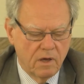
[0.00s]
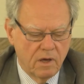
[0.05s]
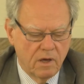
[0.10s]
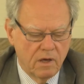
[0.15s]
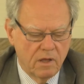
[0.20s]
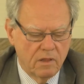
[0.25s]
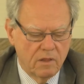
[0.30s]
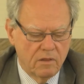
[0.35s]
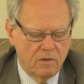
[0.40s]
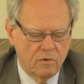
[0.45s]

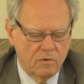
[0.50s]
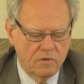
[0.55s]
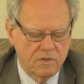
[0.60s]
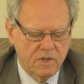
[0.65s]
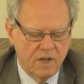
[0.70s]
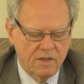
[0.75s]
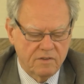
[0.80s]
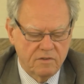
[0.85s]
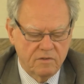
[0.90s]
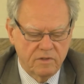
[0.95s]
In
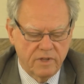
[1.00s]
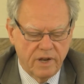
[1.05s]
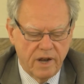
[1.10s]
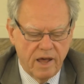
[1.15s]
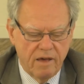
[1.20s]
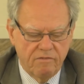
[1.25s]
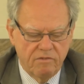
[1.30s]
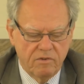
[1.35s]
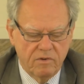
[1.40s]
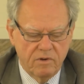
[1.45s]

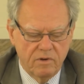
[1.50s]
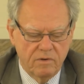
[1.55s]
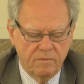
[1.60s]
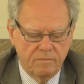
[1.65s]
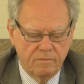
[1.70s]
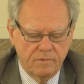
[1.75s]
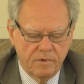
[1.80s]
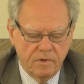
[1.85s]
2011,